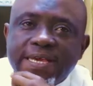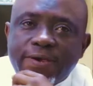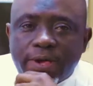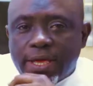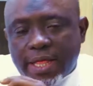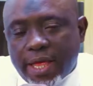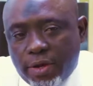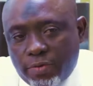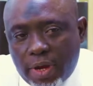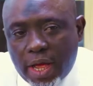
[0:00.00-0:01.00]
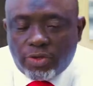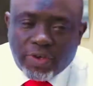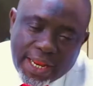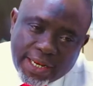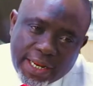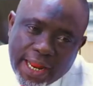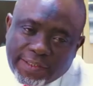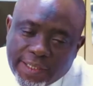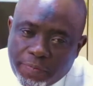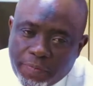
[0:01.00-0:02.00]
Okay, thank you. Actually, in the
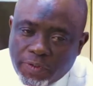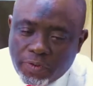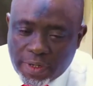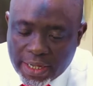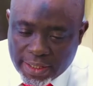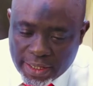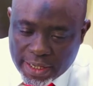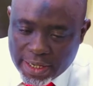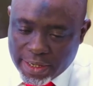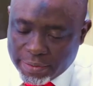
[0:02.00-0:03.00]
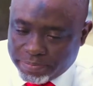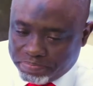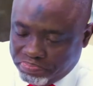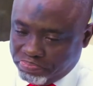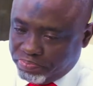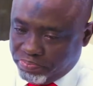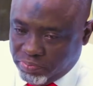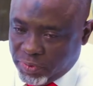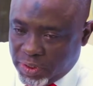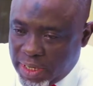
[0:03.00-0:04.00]
last episode, I think
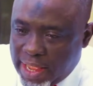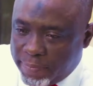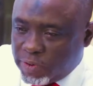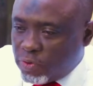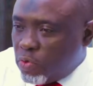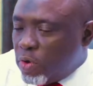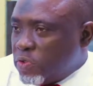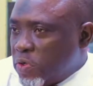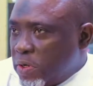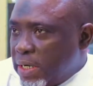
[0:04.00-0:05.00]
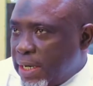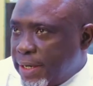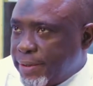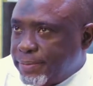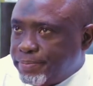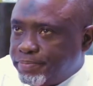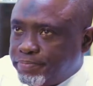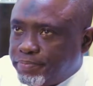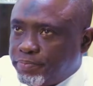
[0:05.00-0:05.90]
that episode was on